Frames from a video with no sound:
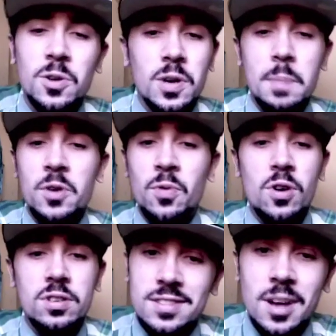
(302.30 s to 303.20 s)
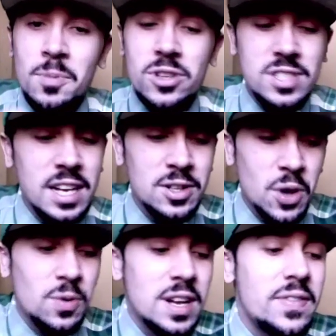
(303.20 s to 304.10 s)
don't get me wrong, I'm not saying
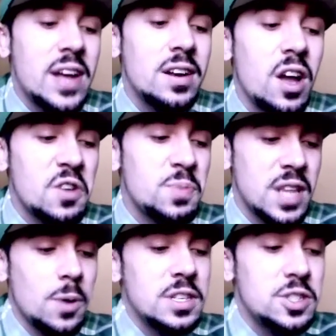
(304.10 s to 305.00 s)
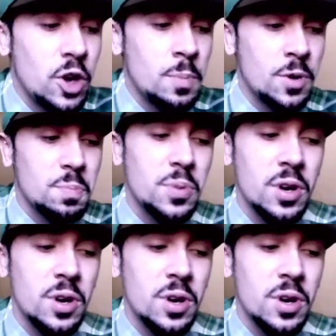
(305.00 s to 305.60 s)
don't live a life without enjoyment,